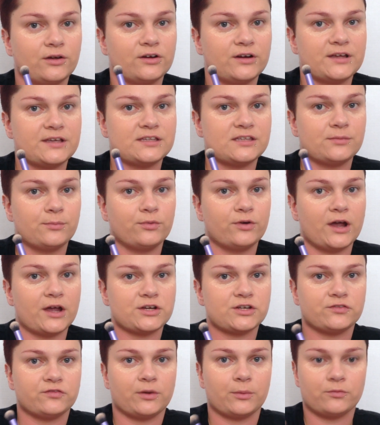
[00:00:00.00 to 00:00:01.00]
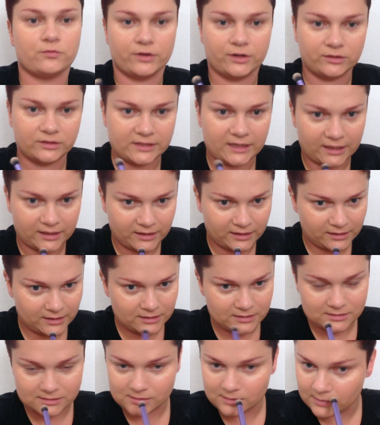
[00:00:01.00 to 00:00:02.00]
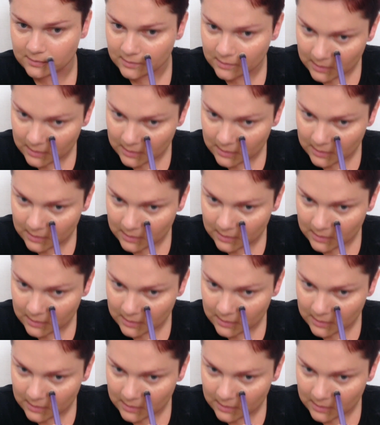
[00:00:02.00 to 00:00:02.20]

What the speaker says: Crease Brush from Real Techniques.